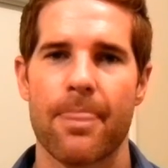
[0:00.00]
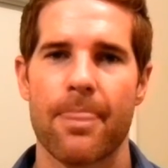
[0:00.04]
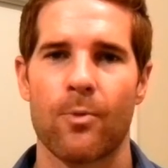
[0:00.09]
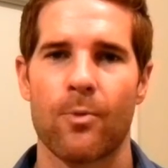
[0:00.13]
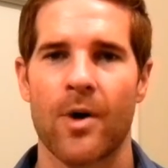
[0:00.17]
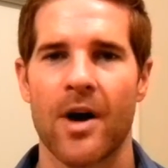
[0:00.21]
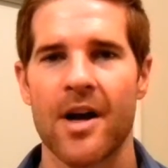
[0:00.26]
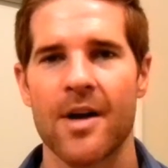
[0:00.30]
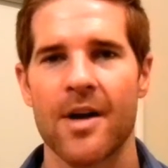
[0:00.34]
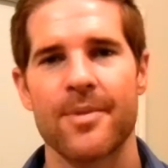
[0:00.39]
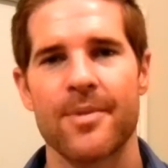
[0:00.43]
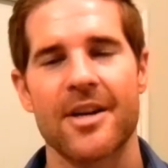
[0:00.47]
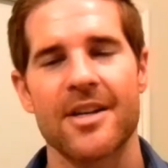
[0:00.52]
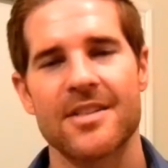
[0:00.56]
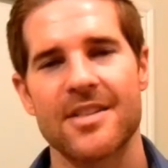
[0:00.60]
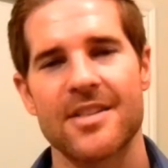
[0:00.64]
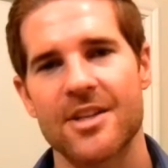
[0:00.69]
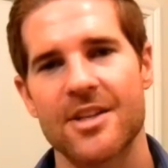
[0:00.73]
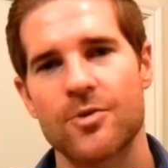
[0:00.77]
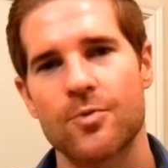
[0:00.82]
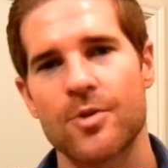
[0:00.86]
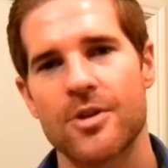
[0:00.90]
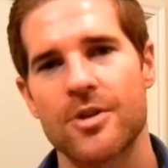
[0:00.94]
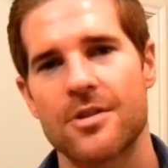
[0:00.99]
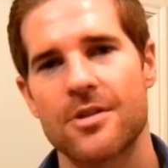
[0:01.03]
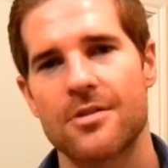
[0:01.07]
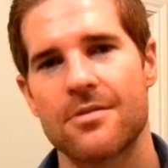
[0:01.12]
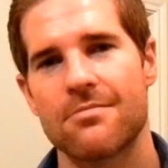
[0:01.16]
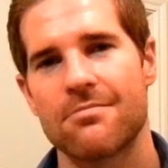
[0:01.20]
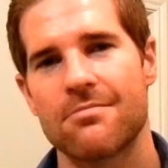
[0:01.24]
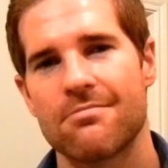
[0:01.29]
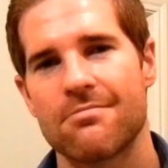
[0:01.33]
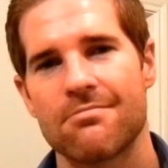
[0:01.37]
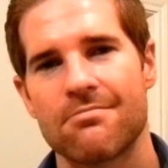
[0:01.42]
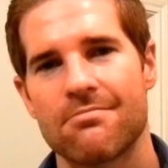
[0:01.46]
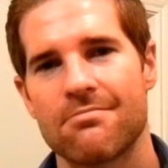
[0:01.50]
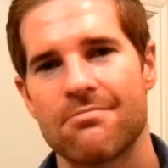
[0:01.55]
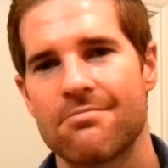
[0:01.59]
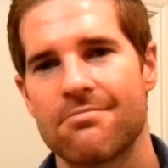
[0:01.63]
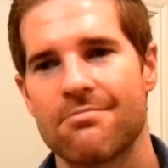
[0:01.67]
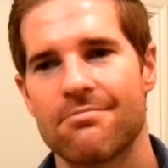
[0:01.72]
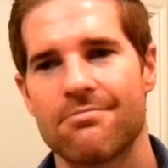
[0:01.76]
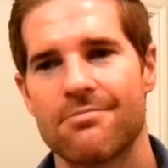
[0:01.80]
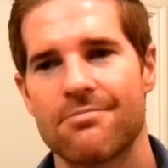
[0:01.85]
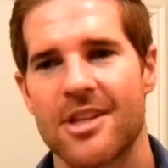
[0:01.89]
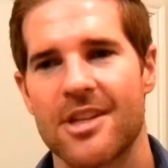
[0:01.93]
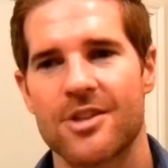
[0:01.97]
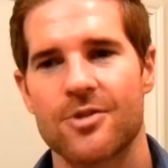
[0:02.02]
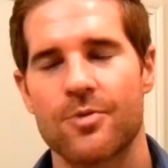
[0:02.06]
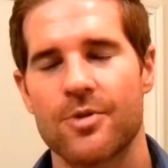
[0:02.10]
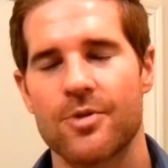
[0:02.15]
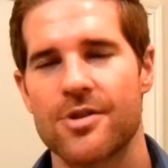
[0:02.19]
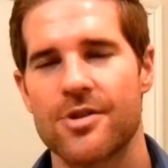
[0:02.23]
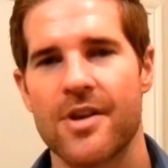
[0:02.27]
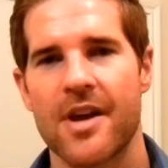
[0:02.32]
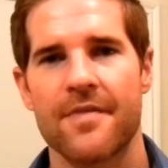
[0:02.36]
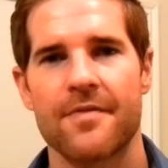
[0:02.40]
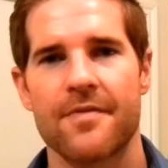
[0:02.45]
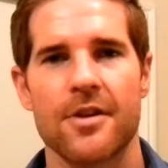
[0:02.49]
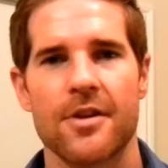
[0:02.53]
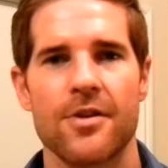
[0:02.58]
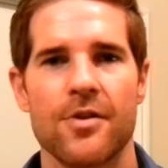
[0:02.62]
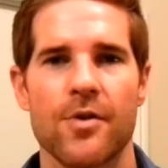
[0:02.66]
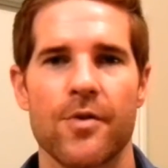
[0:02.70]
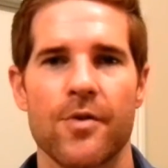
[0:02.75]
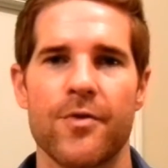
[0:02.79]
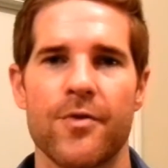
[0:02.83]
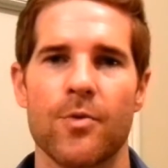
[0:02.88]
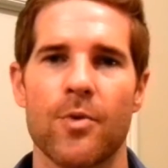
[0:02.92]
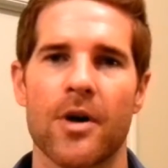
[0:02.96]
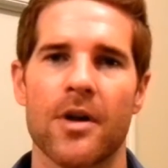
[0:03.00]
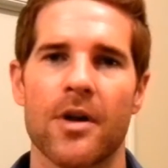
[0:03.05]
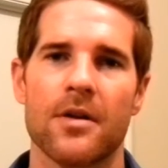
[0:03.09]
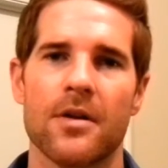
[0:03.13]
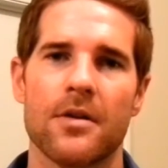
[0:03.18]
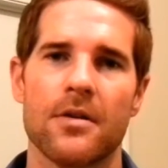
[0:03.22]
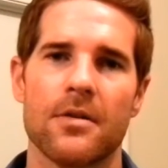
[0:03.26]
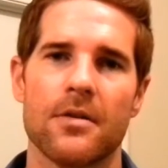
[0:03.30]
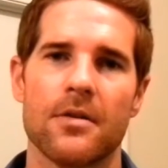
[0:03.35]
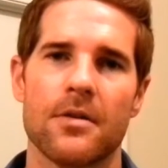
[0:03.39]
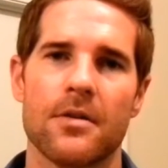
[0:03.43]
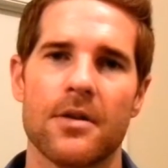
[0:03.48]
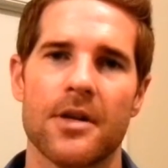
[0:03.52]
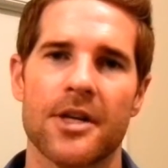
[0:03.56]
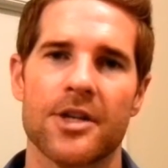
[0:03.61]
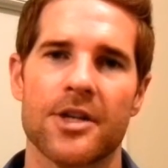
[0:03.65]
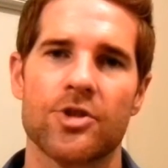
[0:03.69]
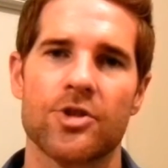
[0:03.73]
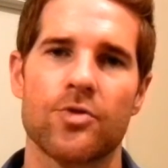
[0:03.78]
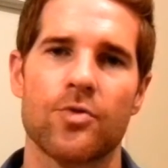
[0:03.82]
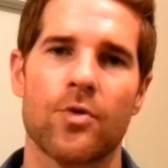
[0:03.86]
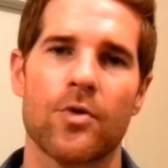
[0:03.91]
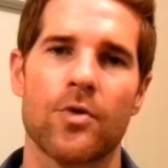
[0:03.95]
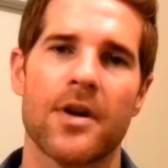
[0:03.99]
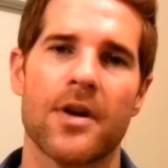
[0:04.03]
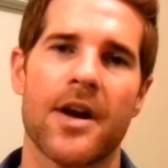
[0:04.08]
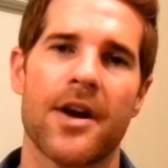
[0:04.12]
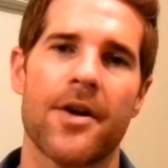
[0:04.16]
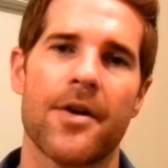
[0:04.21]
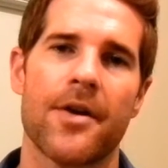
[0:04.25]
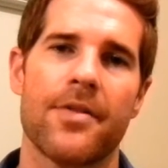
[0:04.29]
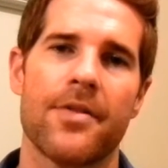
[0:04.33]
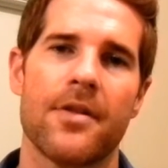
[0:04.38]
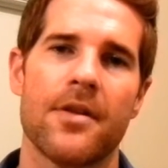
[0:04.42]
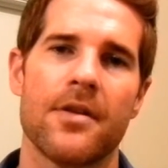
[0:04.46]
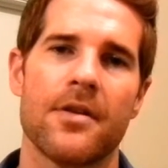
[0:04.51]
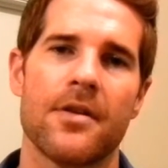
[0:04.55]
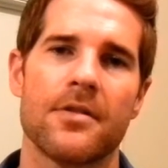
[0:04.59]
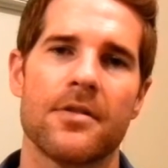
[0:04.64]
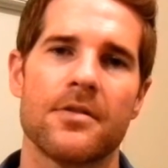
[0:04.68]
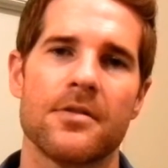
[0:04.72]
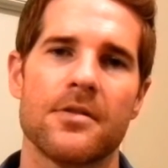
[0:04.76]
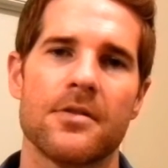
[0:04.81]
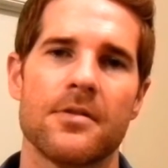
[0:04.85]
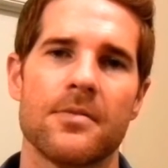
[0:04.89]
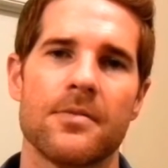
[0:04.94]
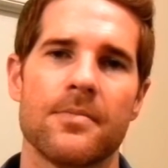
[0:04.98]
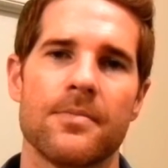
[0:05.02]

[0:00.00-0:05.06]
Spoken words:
Why? Because that's what you have to do if you want extraordinary things.